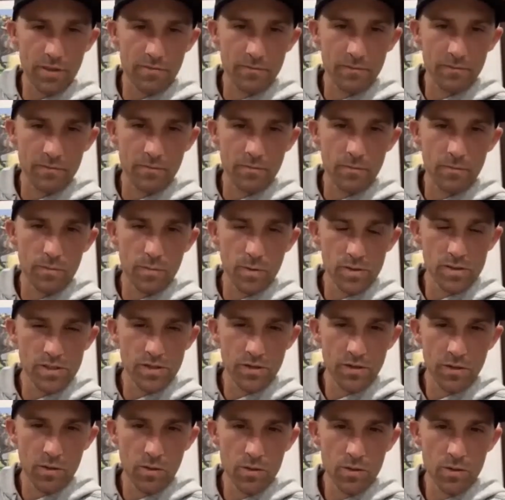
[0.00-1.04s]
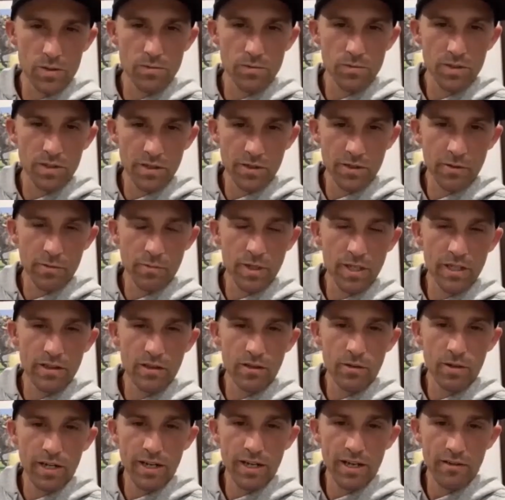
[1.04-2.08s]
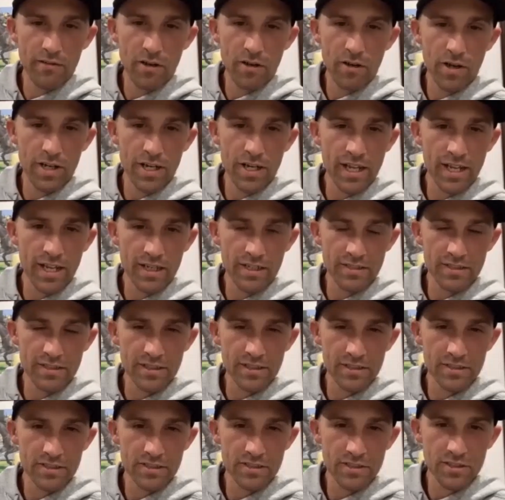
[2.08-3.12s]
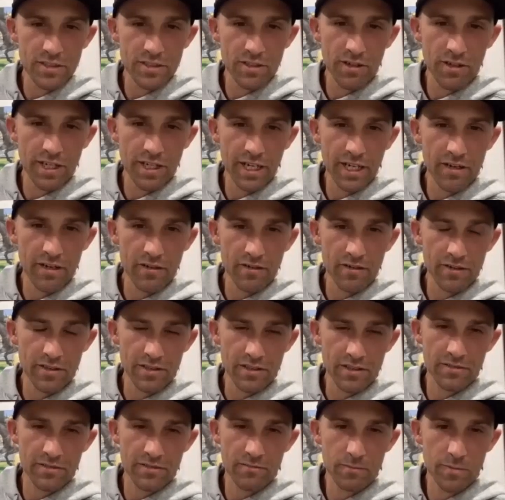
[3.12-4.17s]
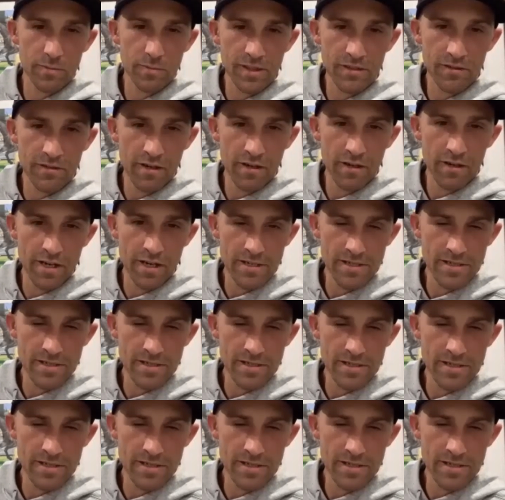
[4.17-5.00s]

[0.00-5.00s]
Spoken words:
what sort of horse would you be looking at right now to try and get on to win the race?